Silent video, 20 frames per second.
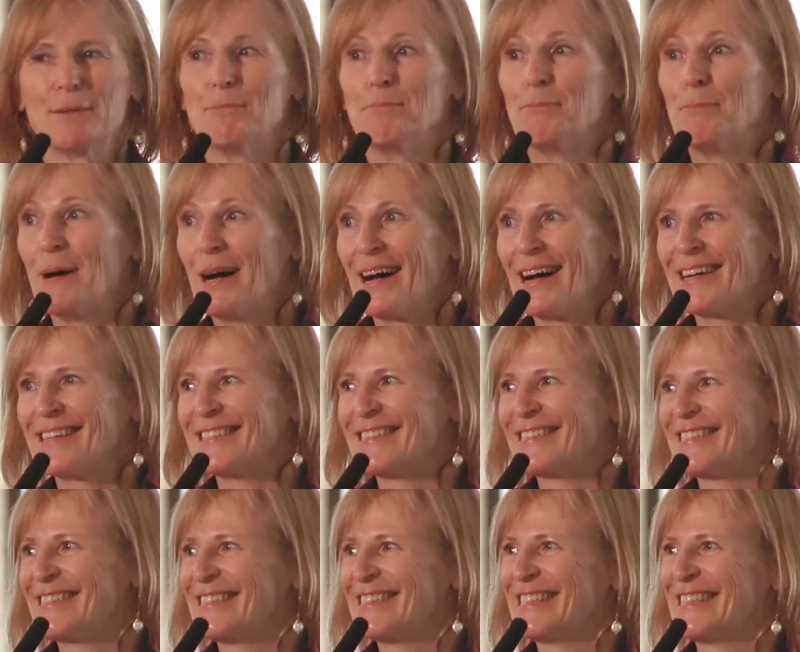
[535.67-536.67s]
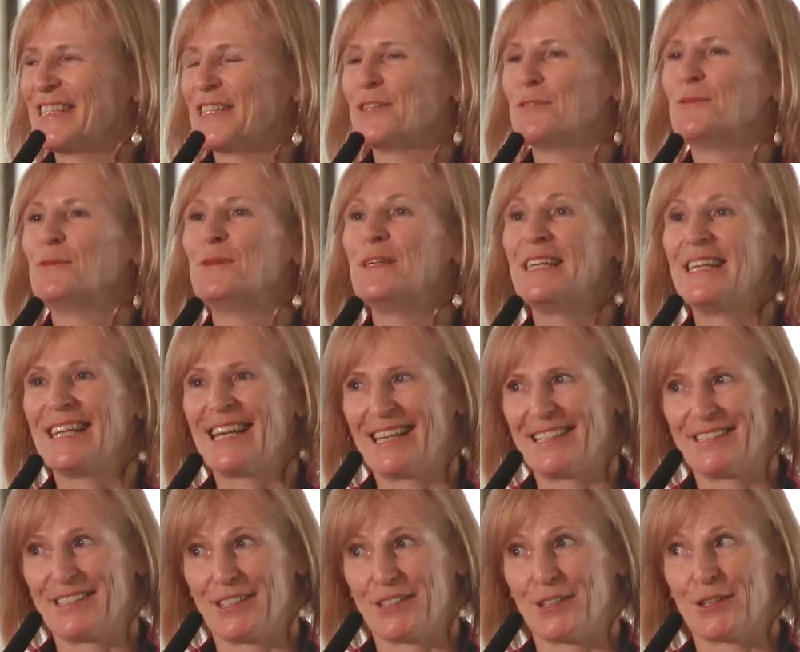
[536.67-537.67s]
But we
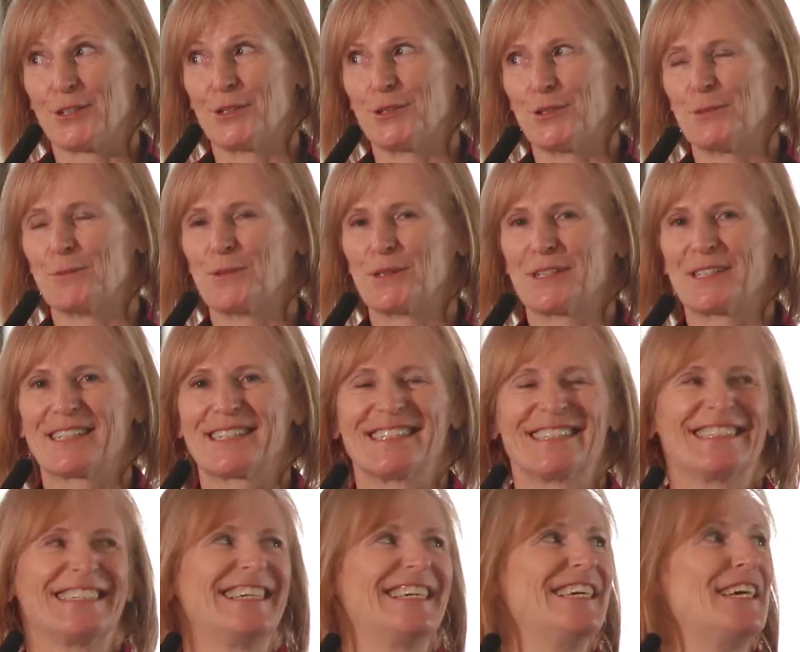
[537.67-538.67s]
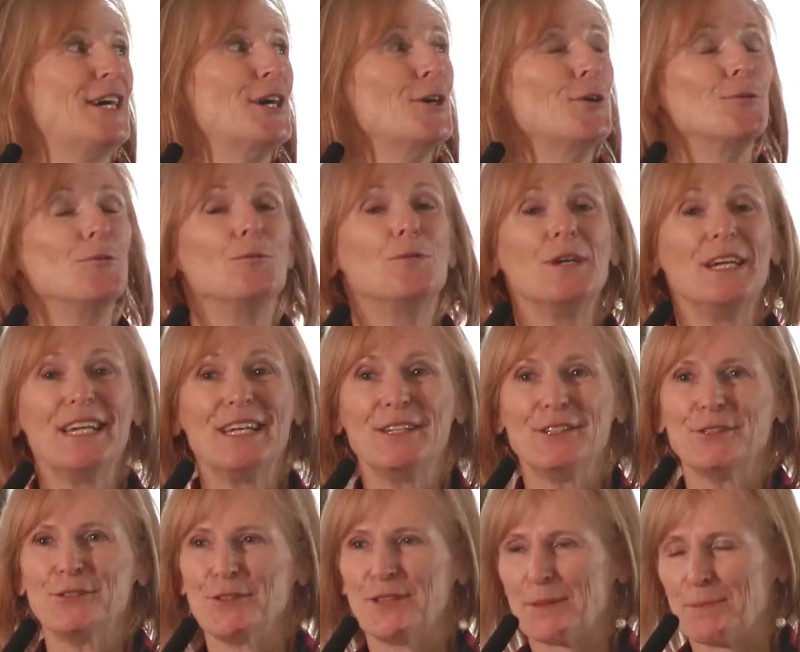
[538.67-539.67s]
had done our homework.
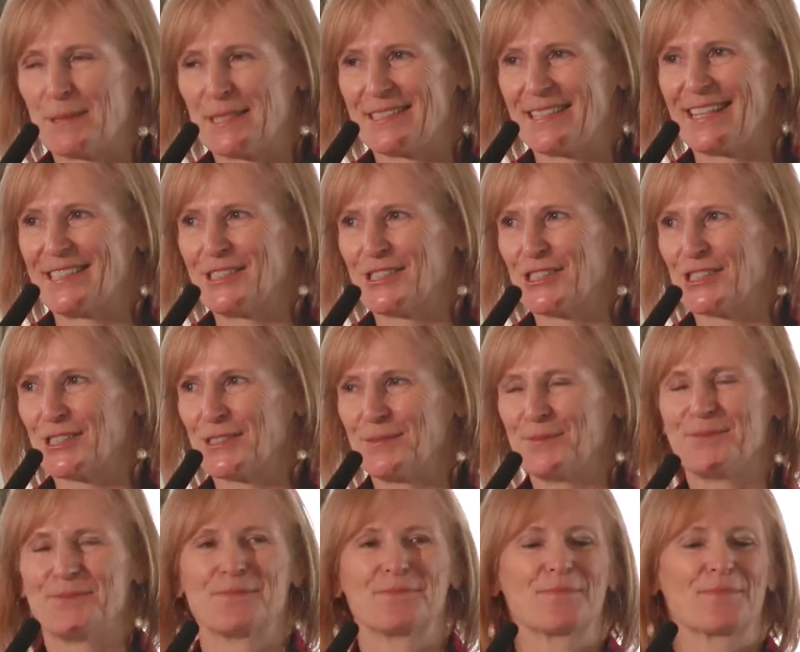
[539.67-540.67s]
We knew the potential.